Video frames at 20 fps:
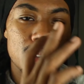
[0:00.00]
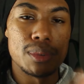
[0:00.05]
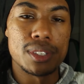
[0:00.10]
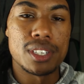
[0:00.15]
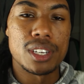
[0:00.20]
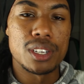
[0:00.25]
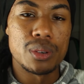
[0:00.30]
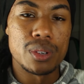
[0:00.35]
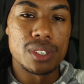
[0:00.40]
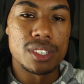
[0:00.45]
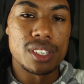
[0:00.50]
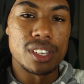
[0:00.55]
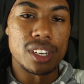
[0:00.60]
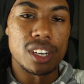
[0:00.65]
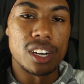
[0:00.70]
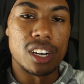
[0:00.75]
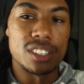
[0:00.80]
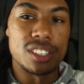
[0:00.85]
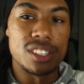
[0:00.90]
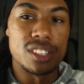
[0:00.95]
me tell you what's in the
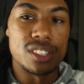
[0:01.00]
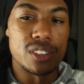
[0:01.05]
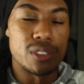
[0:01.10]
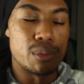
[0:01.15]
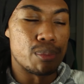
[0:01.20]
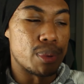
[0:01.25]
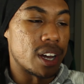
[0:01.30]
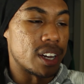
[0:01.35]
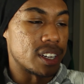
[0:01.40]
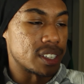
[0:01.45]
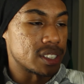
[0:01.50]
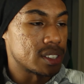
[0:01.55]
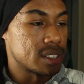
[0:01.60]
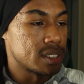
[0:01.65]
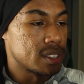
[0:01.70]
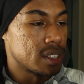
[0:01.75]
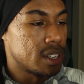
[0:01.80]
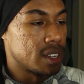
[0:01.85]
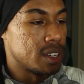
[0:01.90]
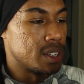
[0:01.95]
contents of the box.
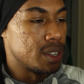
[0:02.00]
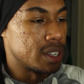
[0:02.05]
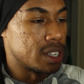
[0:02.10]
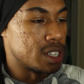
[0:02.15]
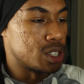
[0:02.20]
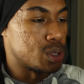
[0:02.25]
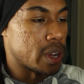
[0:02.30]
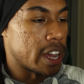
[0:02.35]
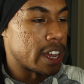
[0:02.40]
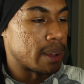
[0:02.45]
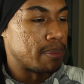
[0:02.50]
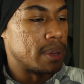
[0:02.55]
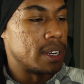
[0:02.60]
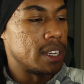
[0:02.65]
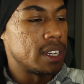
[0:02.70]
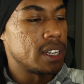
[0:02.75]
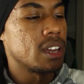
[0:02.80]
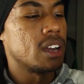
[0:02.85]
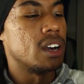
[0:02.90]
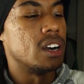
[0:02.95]
You get a Drag
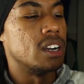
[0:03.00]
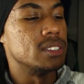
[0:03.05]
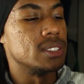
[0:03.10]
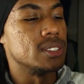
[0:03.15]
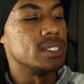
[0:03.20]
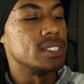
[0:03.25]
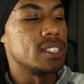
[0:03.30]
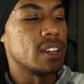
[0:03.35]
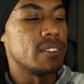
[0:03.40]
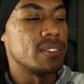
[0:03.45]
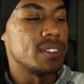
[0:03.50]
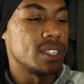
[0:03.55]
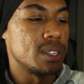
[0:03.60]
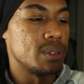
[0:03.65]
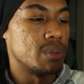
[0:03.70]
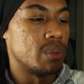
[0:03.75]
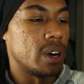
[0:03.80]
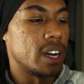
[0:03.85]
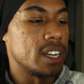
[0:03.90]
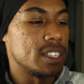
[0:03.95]
Mini
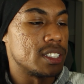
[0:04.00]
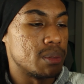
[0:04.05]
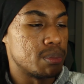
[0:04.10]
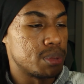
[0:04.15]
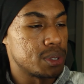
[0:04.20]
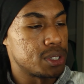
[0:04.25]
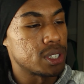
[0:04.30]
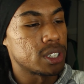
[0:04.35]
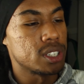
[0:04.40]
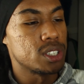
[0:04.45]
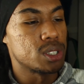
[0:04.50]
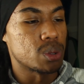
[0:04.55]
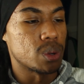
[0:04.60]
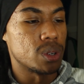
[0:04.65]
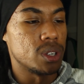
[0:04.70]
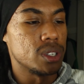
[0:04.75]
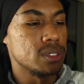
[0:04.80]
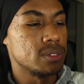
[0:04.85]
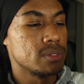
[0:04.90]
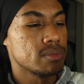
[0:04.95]
117 watt temperature
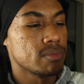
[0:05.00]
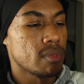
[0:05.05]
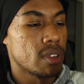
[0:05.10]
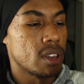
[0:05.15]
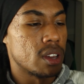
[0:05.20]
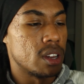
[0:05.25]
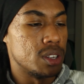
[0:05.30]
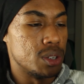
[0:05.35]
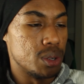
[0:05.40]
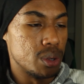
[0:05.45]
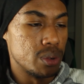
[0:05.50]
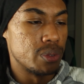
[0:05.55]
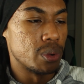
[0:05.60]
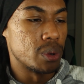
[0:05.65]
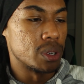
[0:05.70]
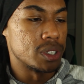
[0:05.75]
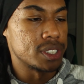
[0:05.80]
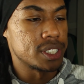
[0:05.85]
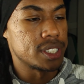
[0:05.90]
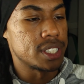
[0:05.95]
control, a
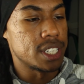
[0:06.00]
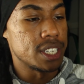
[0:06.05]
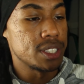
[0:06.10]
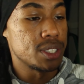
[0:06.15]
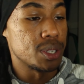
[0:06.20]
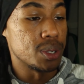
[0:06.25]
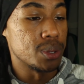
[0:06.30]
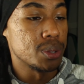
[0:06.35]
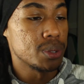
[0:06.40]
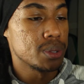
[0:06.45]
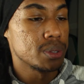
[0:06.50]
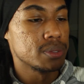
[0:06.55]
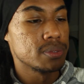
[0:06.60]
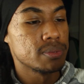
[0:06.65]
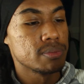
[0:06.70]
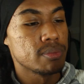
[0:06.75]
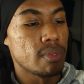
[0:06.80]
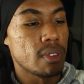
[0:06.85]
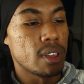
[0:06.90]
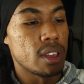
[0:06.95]
U-Force T2,
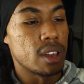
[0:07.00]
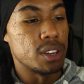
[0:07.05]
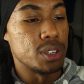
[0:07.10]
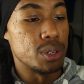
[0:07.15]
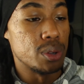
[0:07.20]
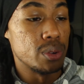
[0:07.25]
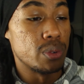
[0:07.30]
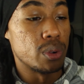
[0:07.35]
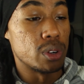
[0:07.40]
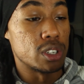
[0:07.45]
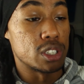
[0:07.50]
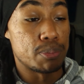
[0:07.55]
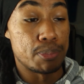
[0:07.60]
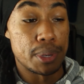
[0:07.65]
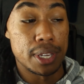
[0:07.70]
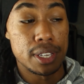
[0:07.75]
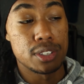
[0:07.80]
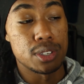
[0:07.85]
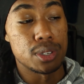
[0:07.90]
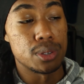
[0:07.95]
a U-Force
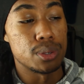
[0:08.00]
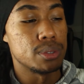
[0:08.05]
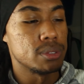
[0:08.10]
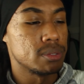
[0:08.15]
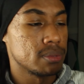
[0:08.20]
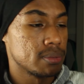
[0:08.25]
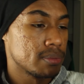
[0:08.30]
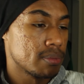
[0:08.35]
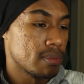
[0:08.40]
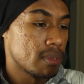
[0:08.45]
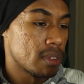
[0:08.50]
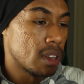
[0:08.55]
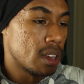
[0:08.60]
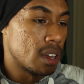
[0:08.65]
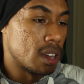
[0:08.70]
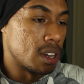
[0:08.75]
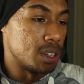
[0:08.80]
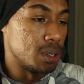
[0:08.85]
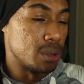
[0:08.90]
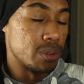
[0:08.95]
P2,
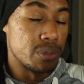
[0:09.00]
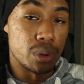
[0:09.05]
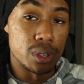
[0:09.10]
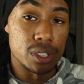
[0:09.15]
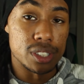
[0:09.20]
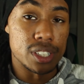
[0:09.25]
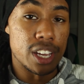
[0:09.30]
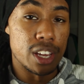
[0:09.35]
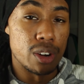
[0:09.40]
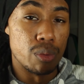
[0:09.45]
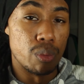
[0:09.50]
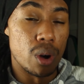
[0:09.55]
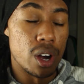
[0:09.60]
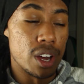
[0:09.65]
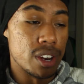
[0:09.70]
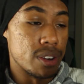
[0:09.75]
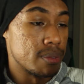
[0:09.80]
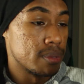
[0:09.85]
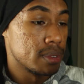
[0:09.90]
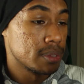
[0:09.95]
a U-Force
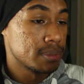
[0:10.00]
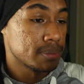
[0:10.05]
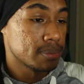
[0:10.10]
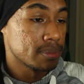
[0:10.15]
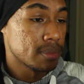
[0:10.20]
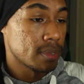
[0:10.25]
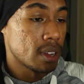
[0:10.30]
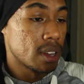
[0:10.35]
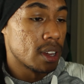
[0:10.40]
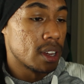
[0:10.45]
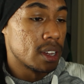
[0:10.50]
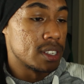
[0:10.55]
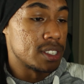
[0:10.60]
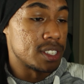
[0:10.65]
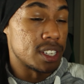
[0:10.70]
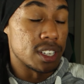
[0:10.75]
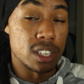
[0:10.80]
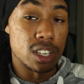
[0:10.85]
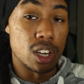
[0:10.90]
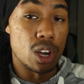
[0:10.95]
N1,
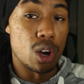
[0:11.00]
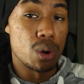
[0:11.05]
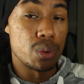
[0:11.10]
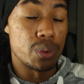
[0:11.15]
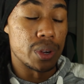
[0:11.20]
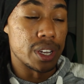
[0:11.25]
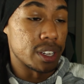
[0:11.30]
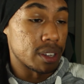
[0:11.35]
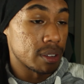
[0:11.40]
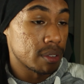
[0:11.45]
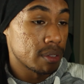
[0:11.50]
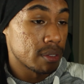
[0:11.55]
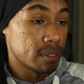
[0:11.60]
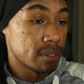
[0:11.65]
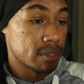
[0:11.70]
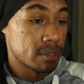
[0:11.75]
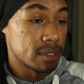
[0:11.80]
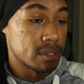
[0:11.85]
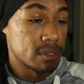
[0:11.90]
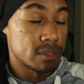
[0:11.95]
sealing O-ring
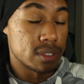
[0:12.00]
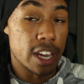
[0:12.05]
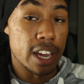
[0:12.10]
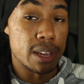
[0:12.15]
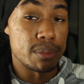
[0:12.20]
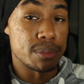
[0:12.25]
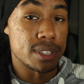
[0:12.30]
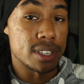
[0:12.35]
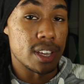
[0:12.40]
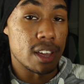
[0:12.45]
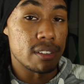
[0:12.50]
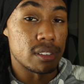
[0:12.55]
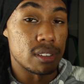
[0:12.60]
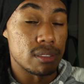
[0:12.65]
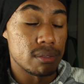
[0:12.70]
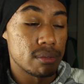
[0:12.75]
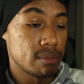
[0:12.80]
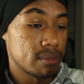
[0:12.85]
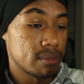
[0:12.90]
×7,